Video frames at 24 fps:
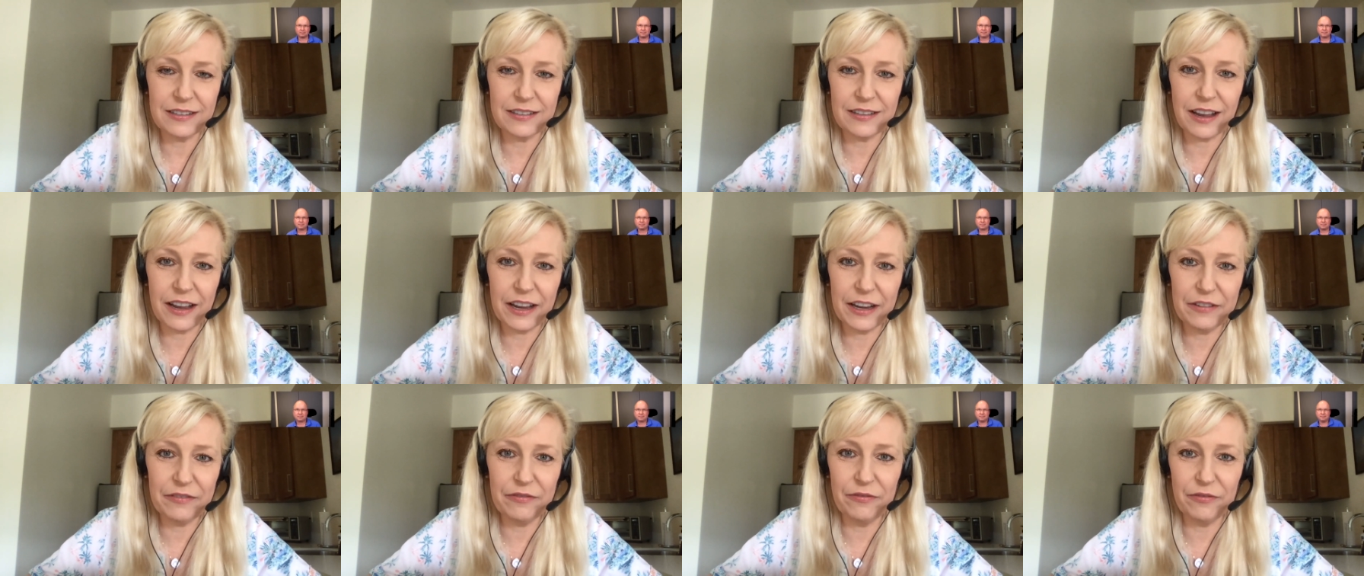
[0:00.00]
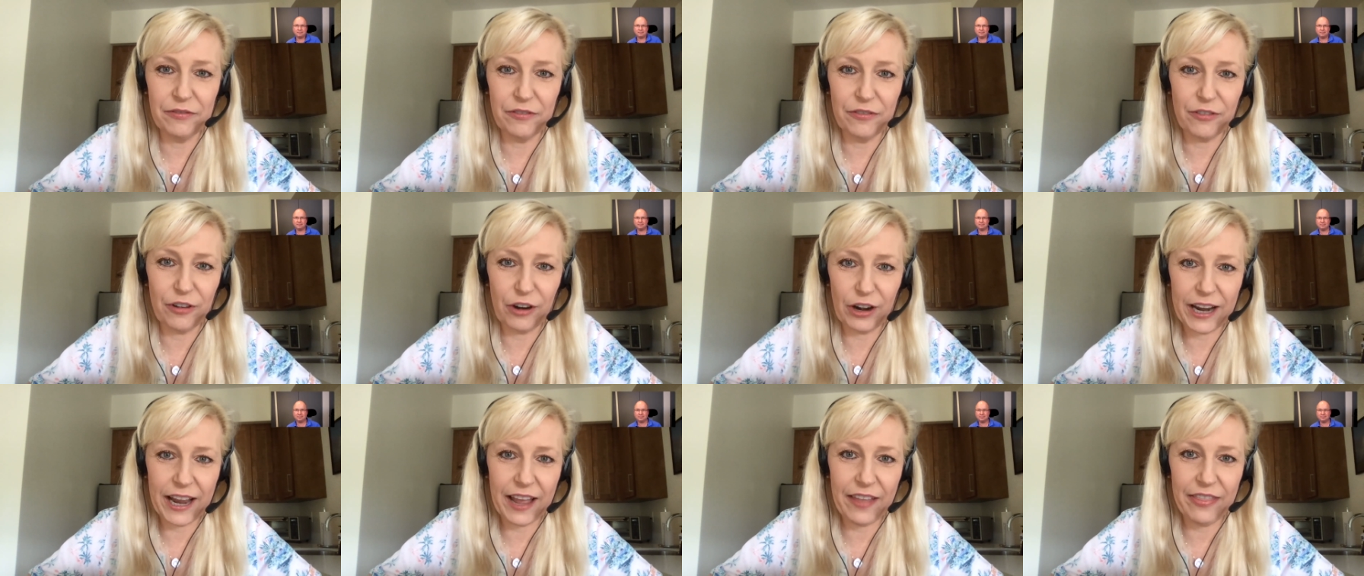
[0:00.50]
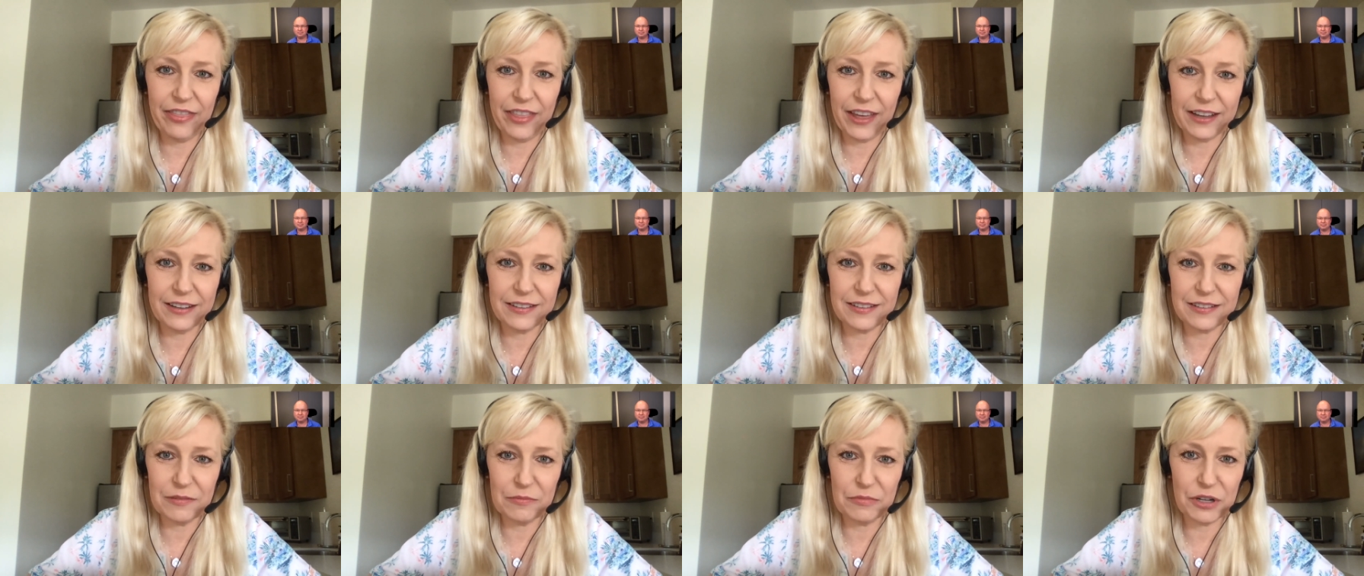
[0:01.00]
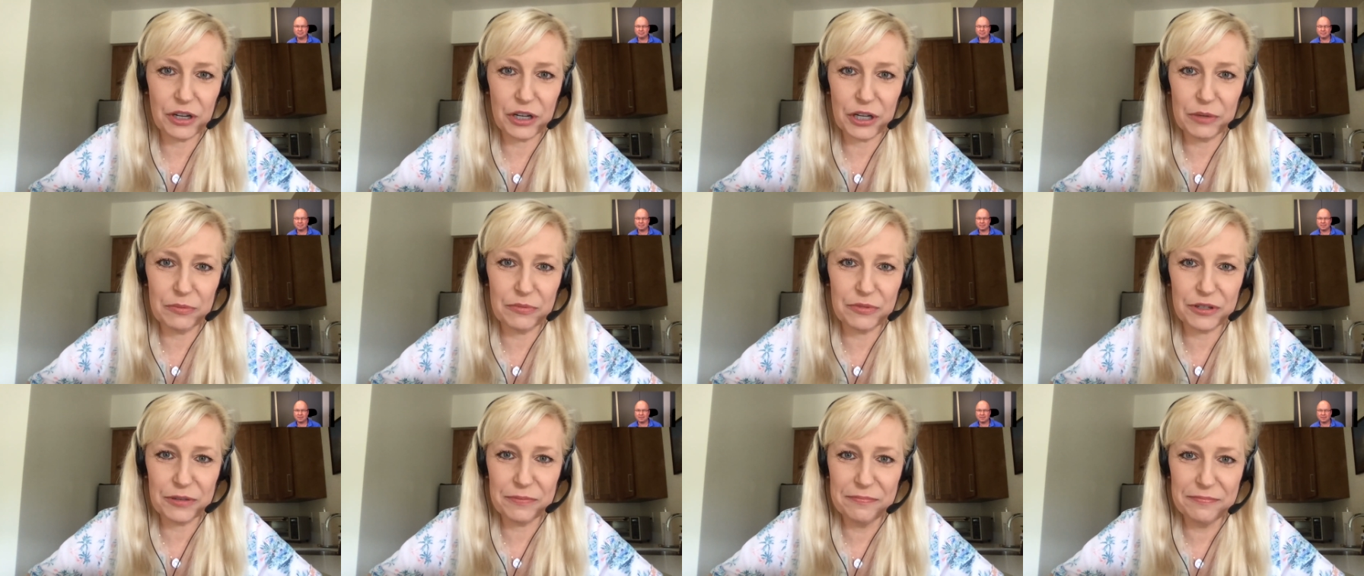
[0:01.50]
because I forget that
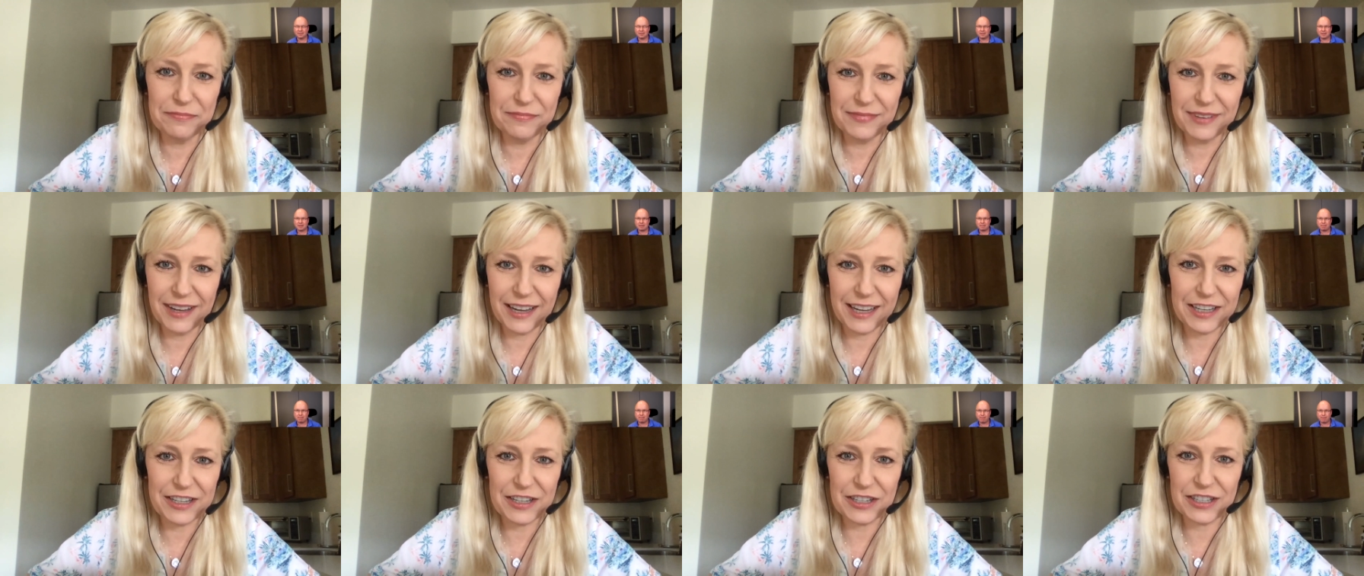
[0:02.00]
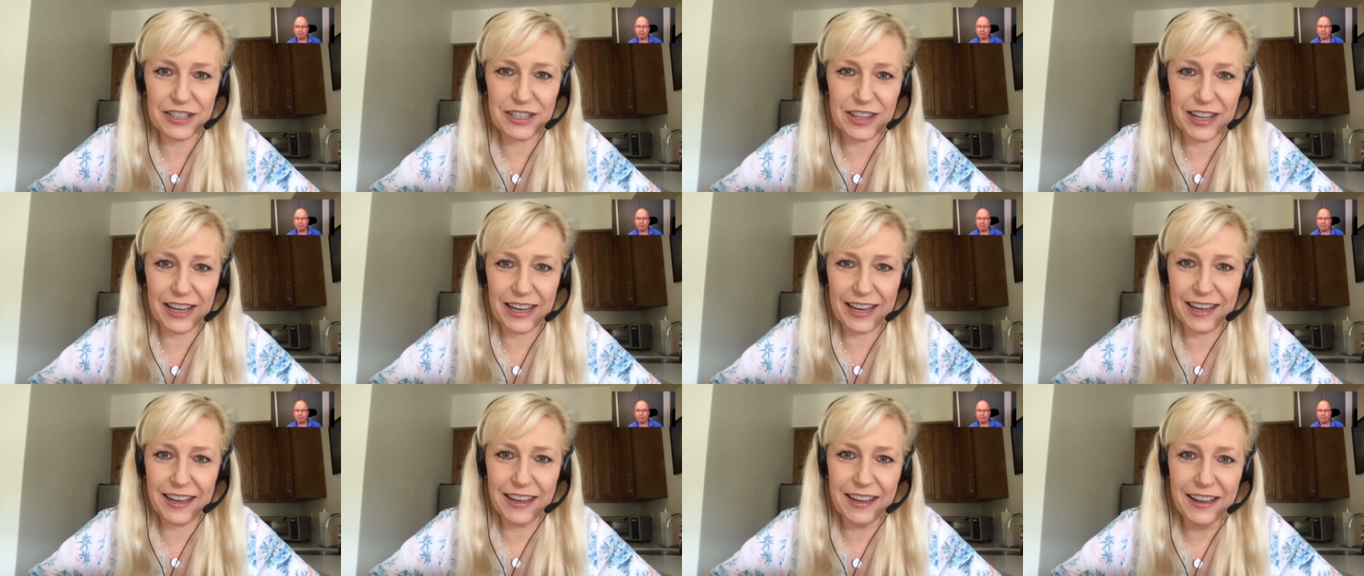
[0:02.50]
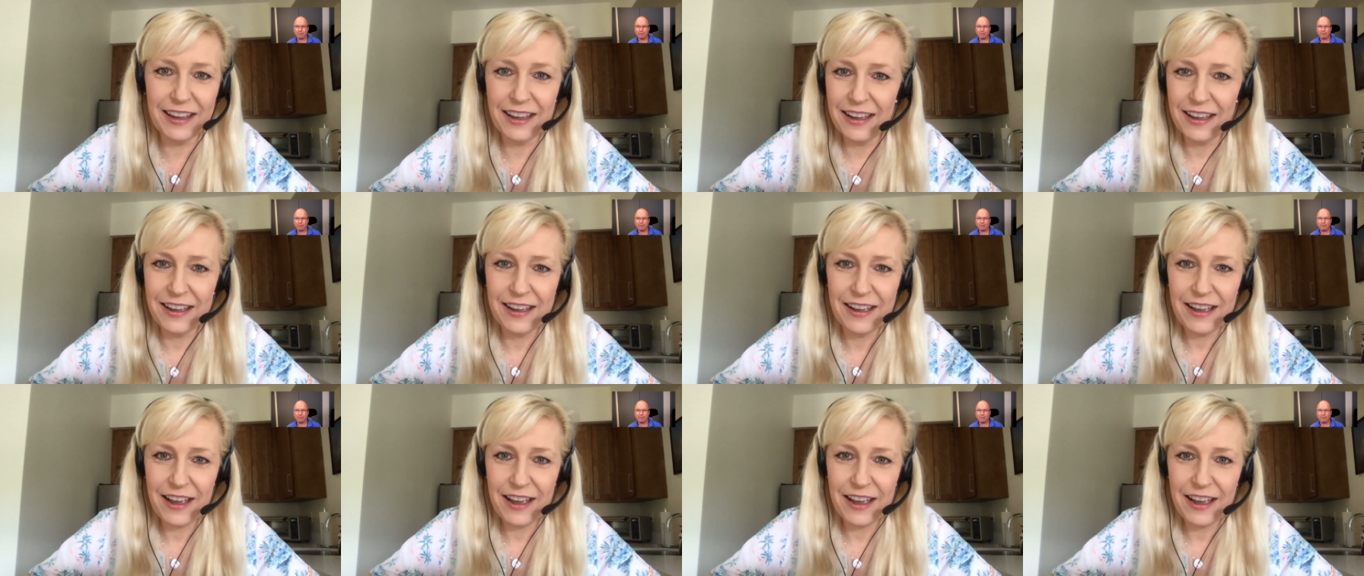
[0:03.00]
sometimes. I just think